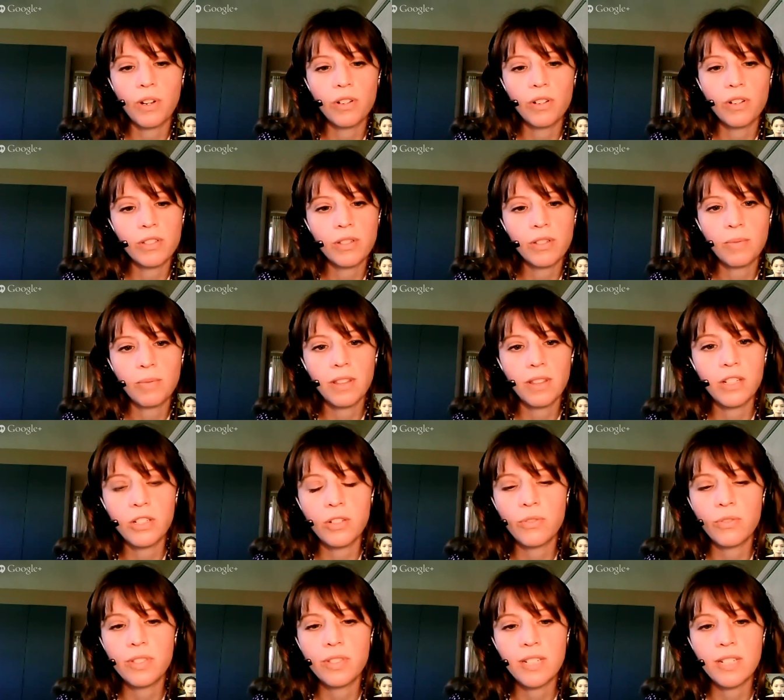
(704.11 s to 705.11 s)
What are some of the
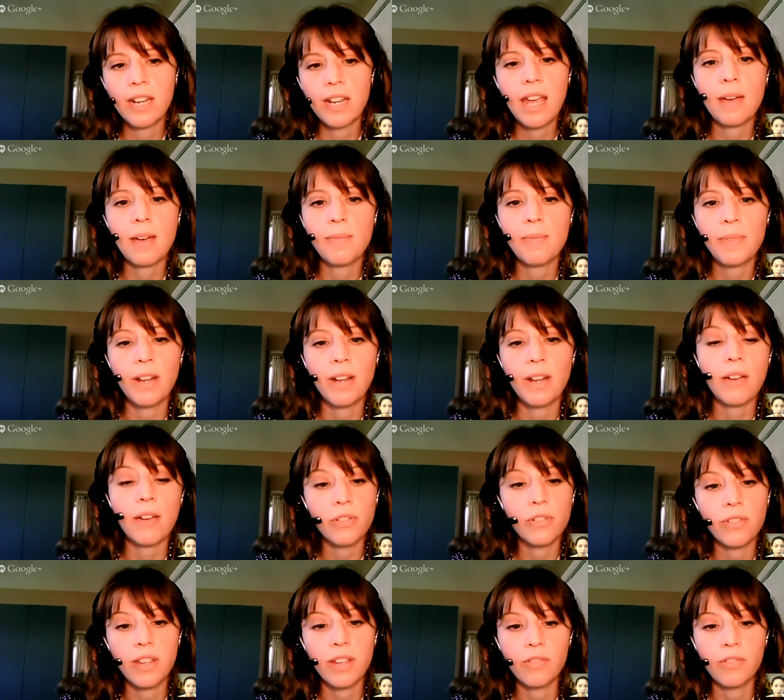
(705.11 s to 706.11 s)
things you've seen happen
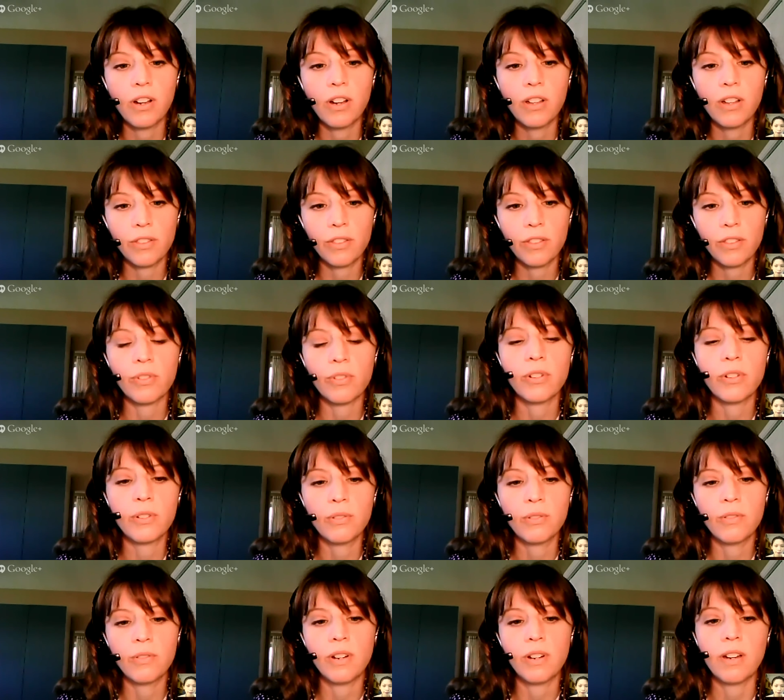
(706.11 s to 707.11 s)
after they've gone
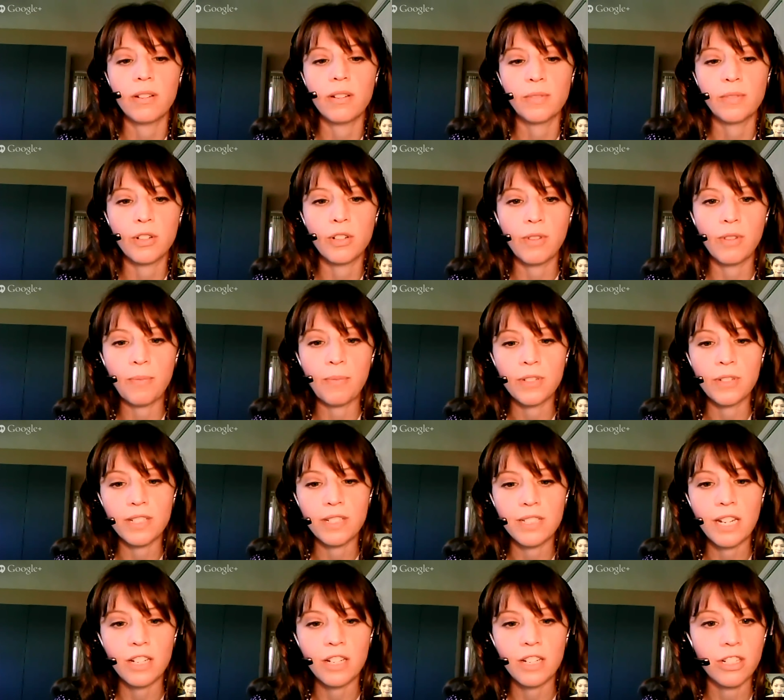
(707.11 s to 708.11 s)
through your
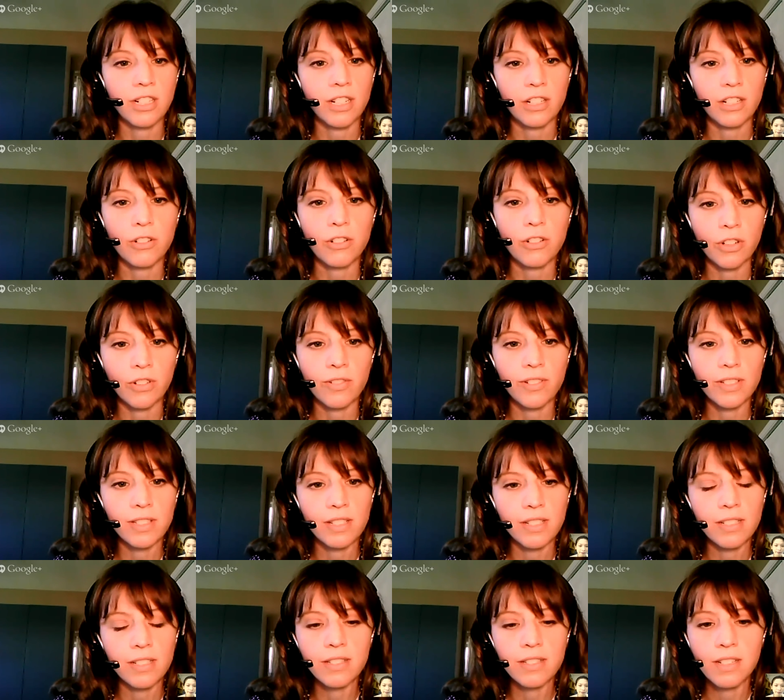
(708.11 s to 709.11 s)
representation and your
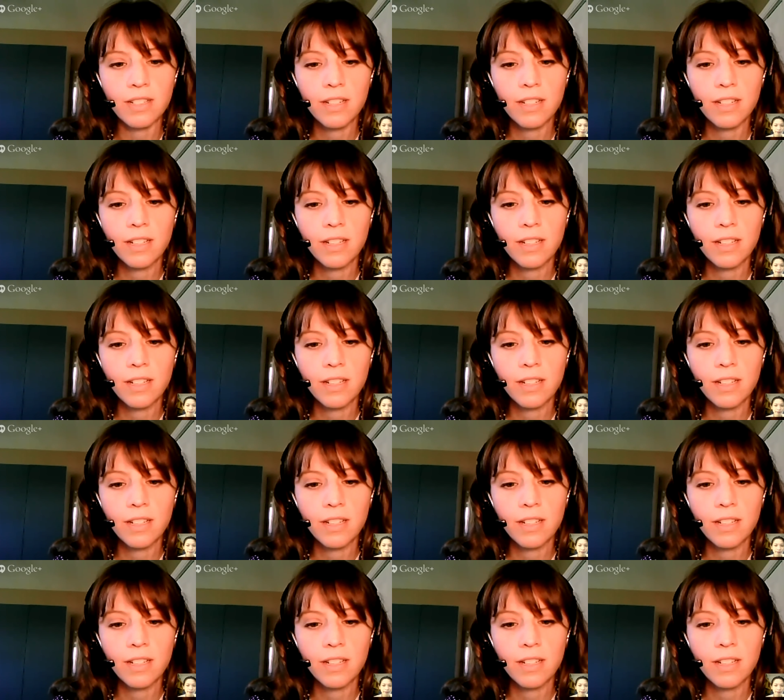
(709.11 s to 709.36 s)
services?